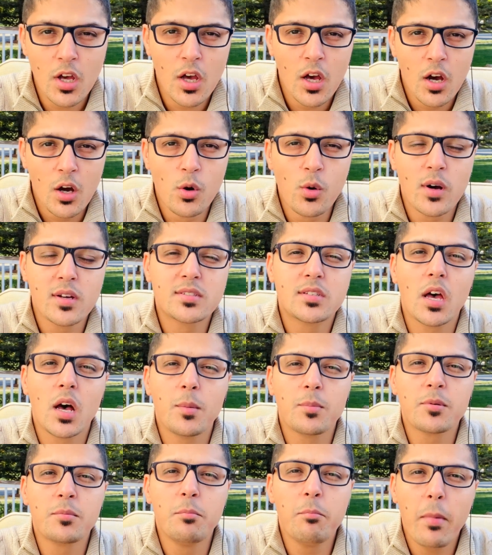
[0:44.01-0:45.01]
who has helped
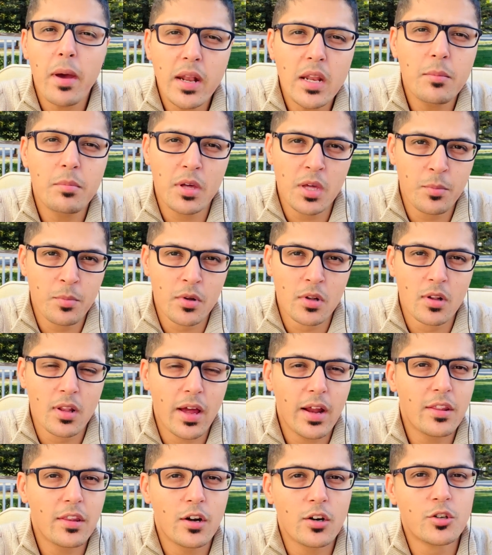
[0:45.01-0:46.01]
many people
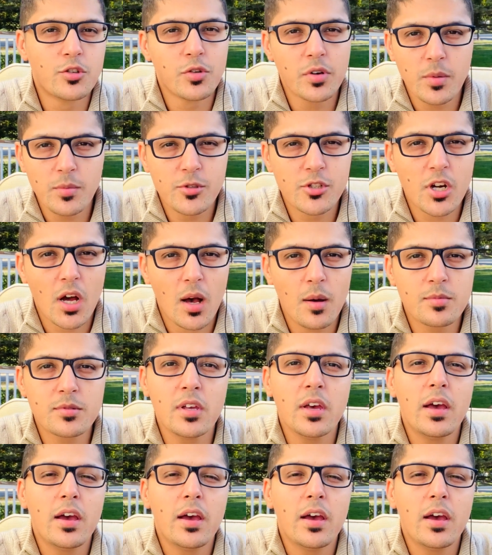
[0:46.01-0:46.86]
land their dream jobs